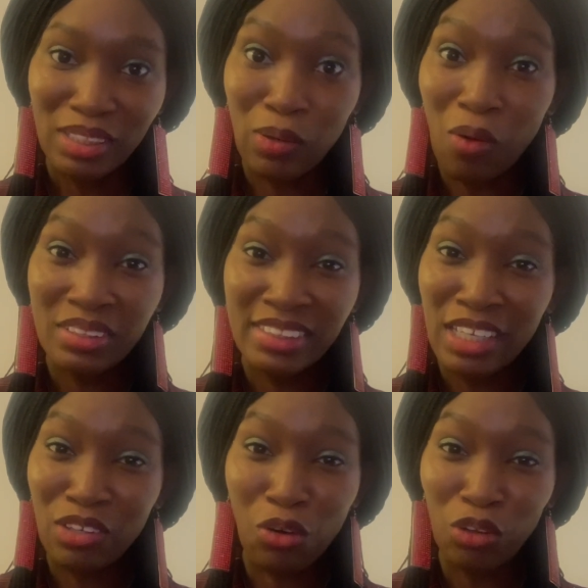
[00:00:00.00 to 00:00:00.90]
God's a
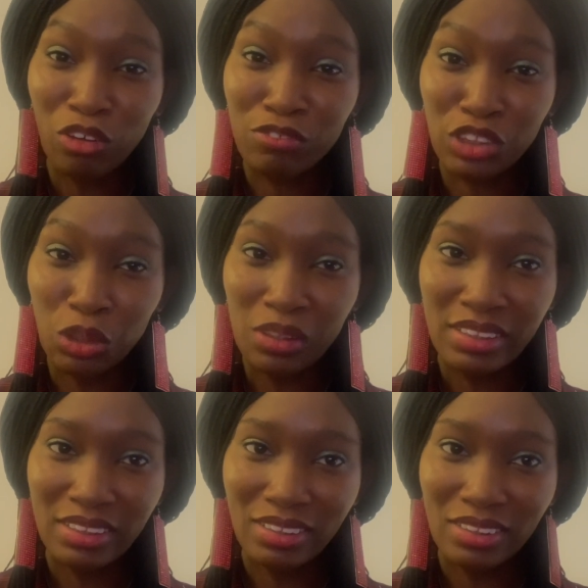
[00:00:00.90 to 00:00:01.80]
God of
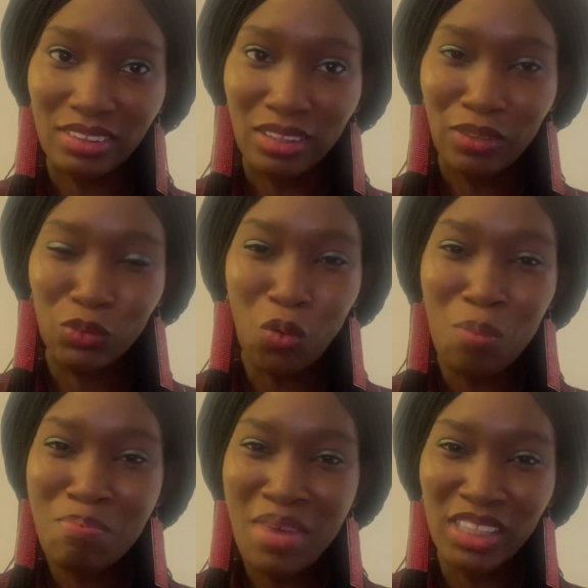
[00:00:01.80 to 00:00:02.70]
justice.
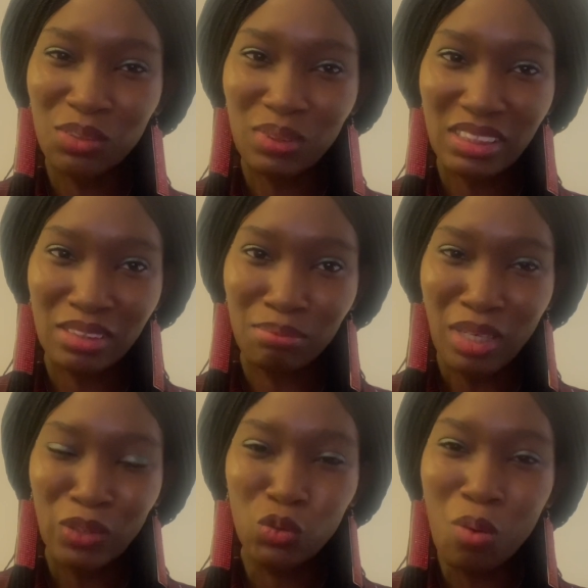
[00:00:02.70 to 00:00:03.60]
Don't mess with him.
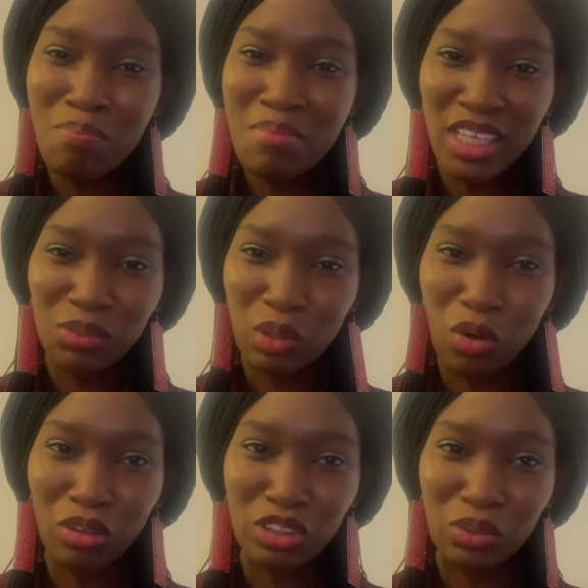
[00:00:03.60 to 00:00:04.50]
Don't mess with
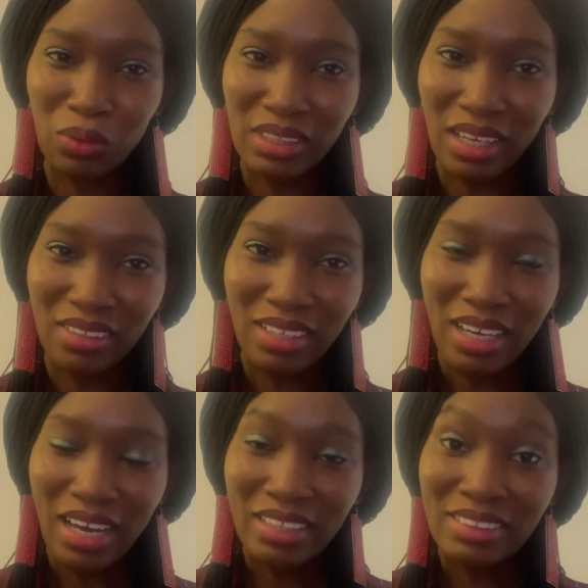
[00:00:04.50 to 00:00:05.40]
God's daughter.
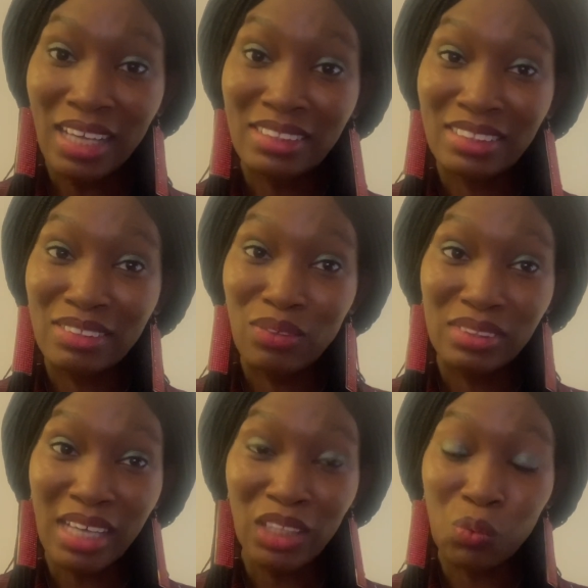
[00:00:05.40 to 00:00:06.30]

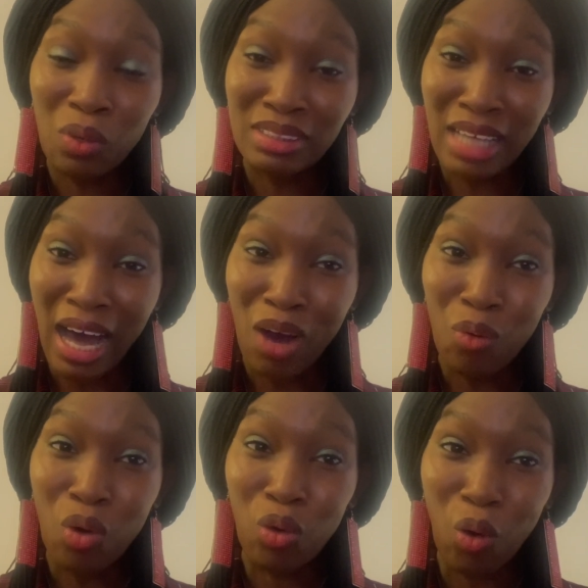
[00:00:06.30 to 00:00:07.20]
That was
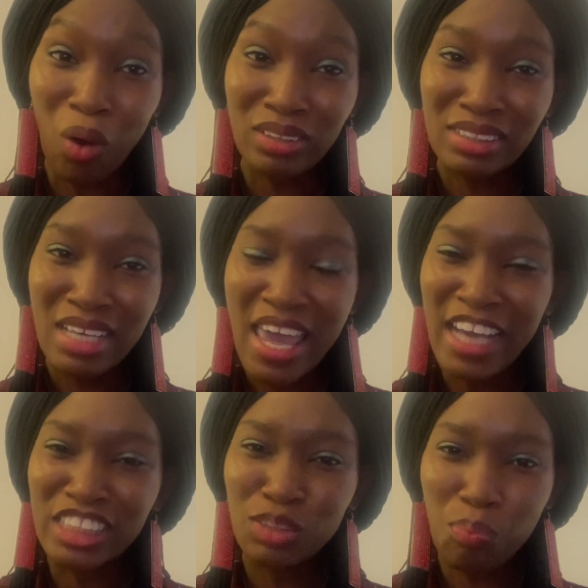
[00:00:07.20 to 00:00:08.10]
how God
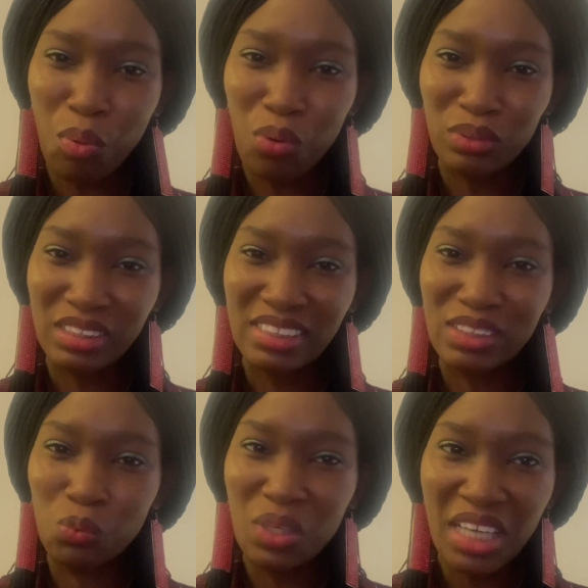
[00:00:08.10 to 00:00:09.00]
exposed the
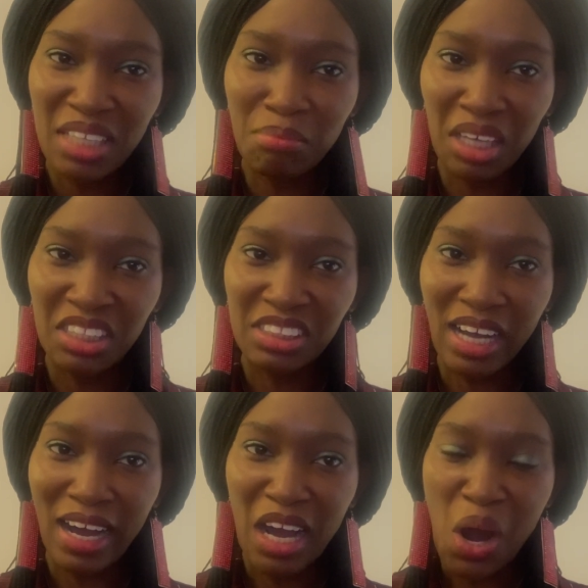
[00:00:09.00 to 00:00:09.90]
wicked
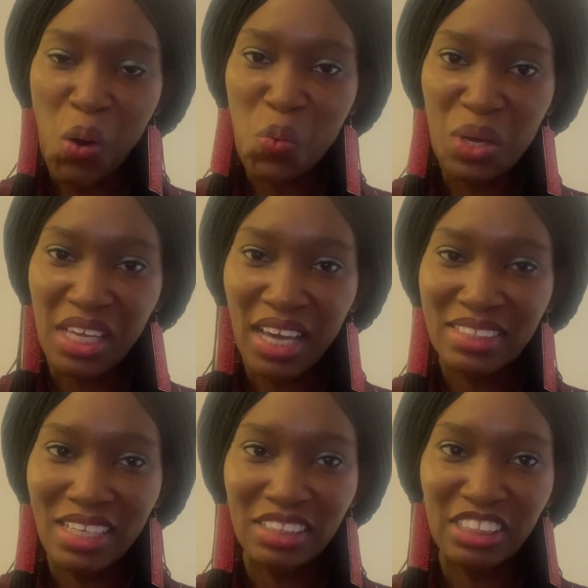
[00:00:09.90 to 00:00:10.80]
manager,
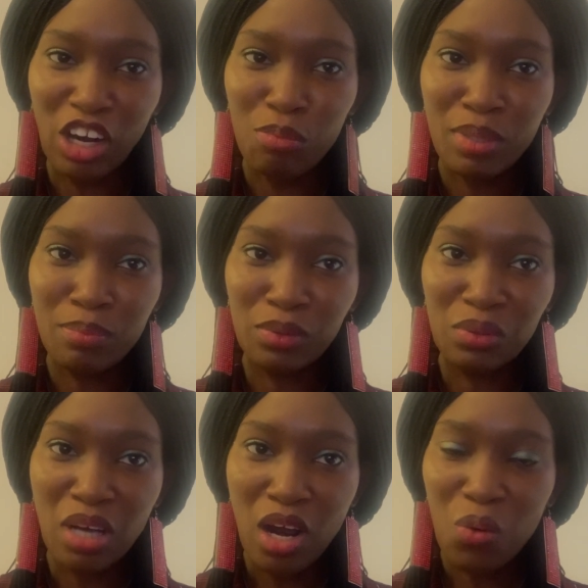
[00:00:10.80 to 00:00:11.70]
wicked HR
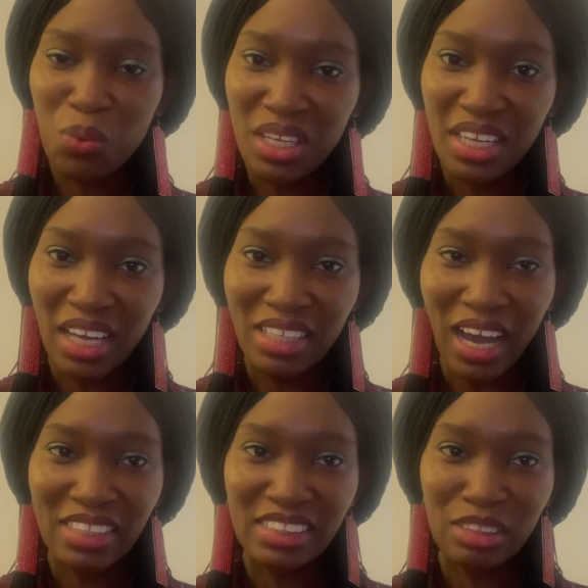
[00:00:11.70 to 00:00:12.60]
people, wicked
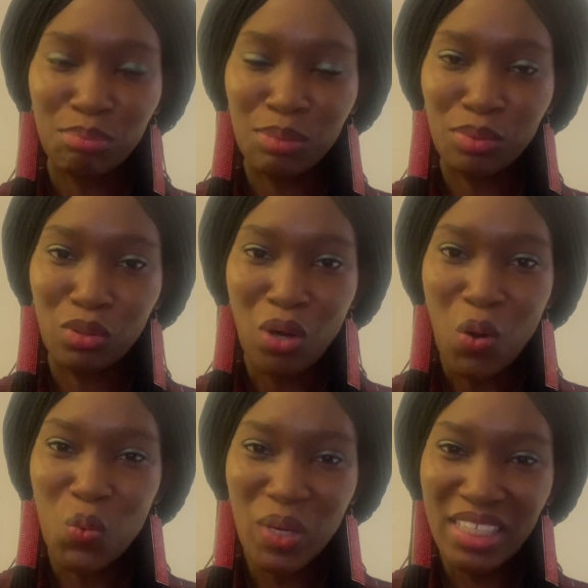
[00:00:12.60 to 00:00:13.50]
IT people,
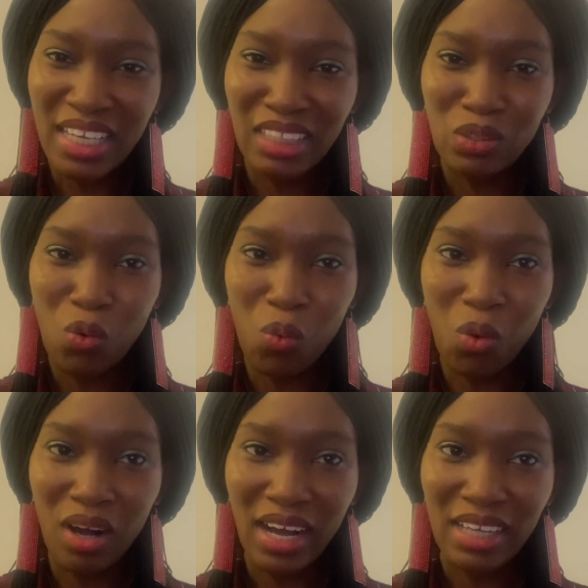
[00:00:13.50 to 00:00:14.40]
wicked
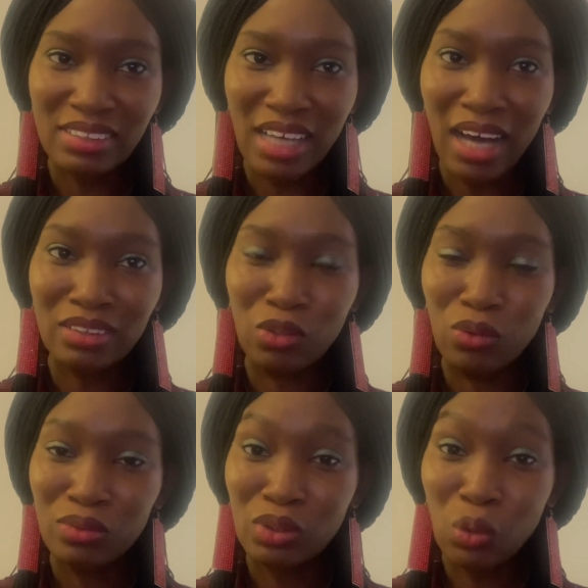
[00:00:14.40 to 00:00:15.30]
co-workers, and
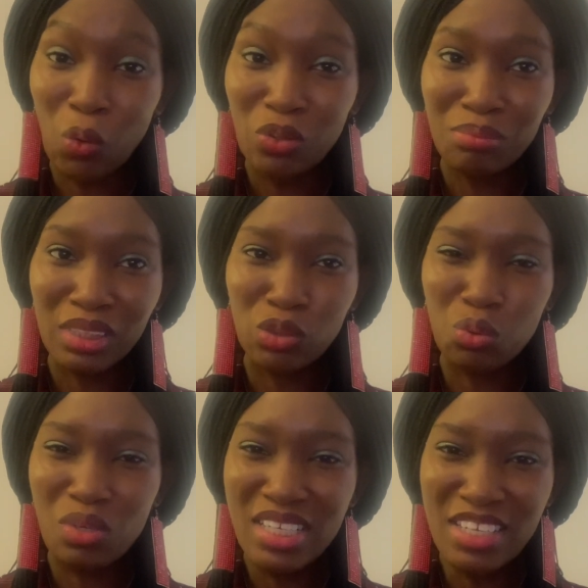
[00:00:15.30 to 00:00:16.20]
told me to
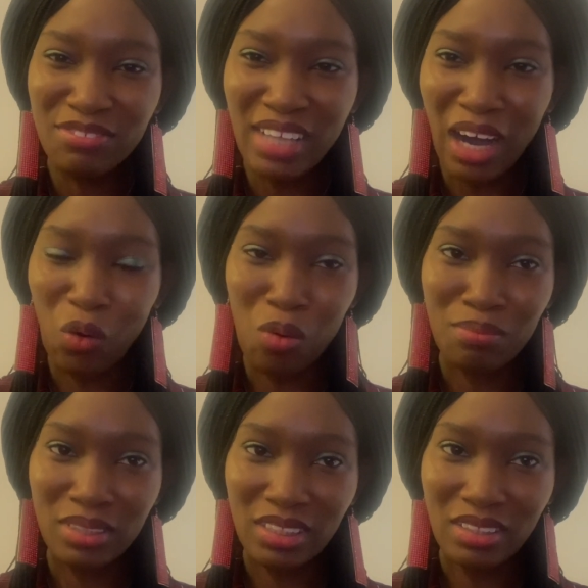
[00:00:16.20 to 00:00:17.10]
leave that
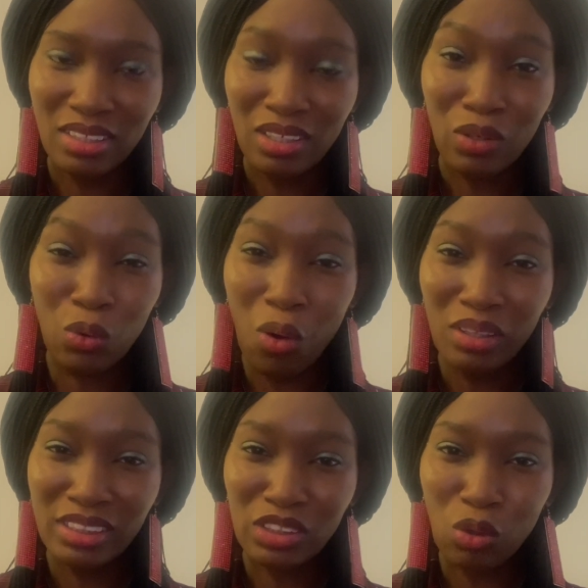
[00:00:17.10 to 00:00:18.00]
company.
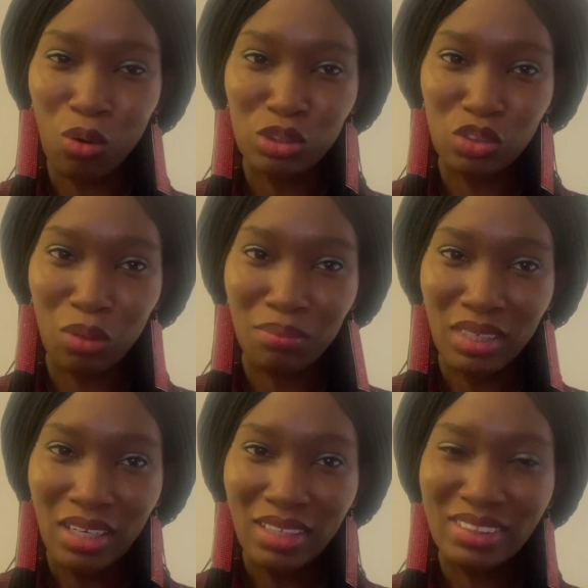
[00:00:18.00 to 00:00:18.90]
God is awesome.
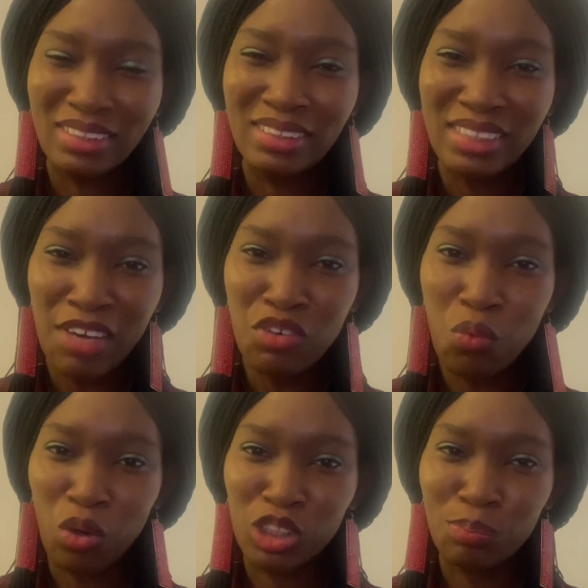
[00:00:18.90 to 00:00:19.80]
The devil
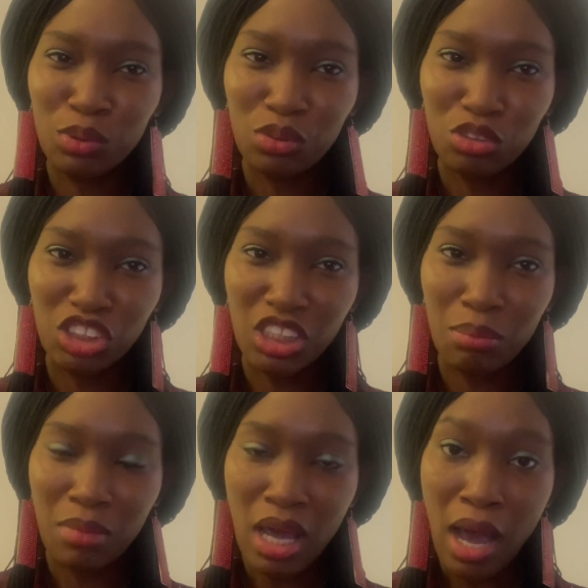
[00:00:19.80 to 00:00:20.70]
was put to
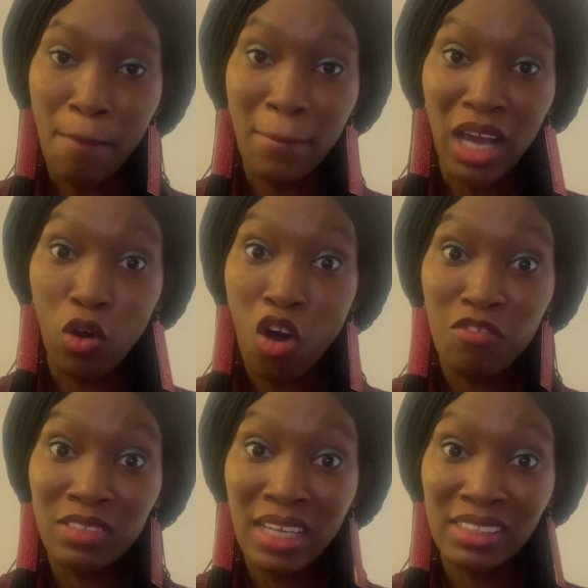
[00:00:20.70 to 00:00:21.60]
shame. My
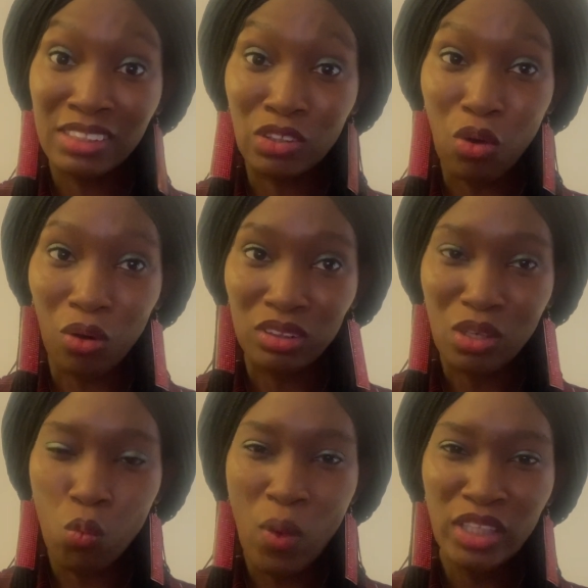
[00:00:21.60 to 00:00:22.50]
confidence in God
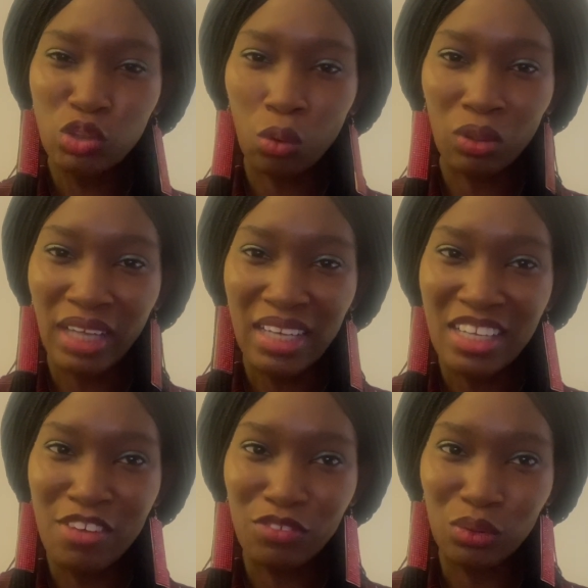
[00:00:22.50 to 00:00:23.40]
went to another
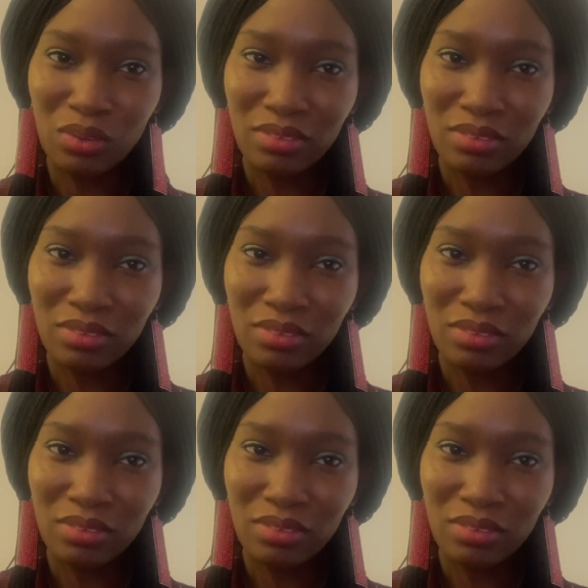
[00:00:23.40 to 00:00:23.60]
level.